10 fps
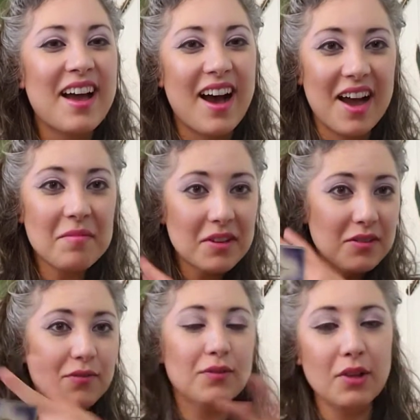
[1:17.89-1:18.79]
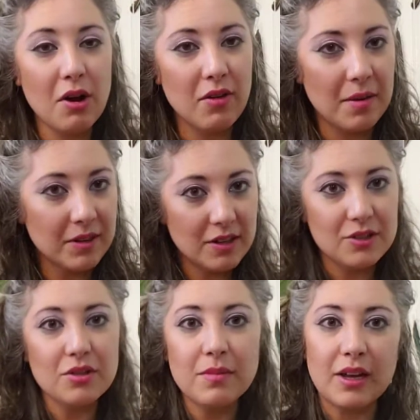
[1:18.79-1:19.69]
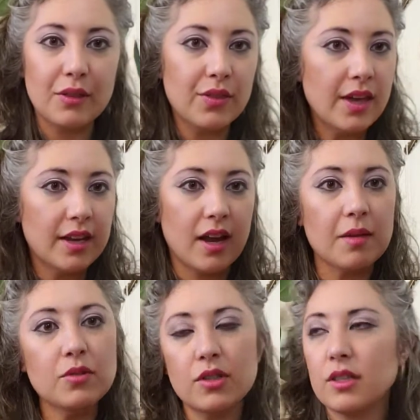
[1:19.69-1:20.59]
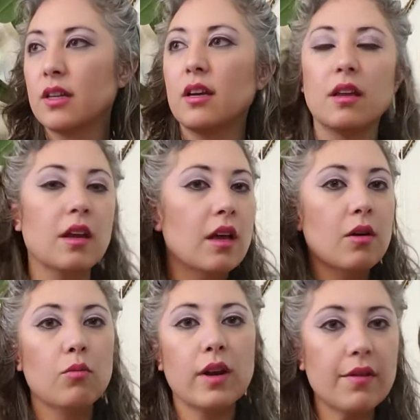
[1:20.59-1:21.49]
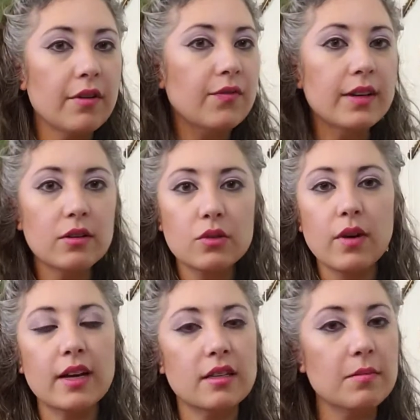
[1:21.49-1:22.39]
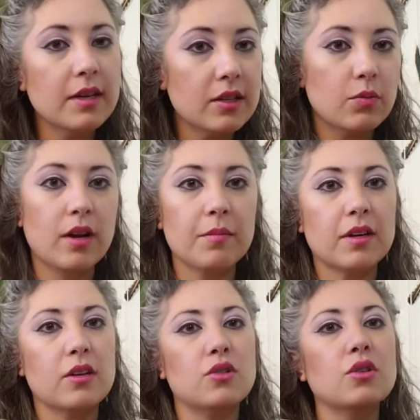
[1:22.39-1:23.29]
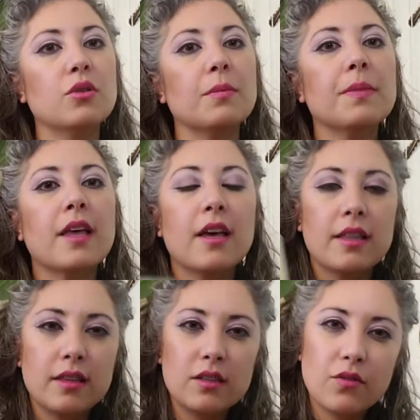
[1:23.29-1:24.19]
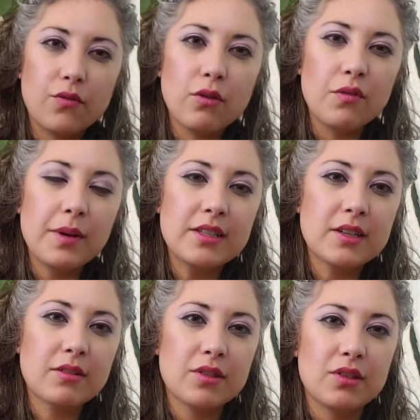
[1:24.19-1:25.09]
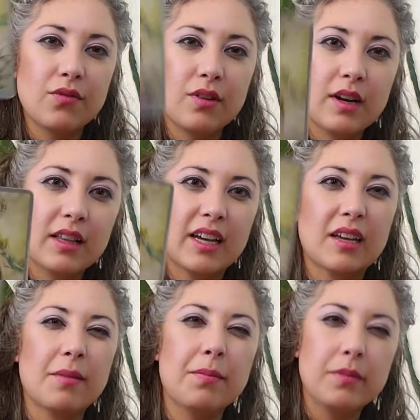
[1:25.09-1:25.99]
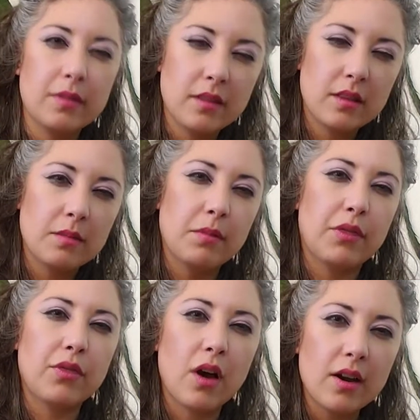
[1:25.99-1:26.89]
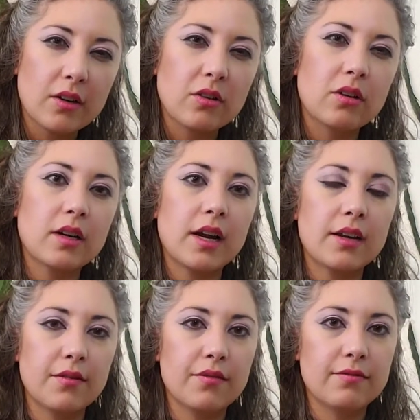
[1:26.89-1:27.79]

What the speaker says: I'm going to flow. I'm going to do my thing. I'm just going to, whatever feels right to me is what I'm going to do. This Four of Pentacles is a very like methodical kind of,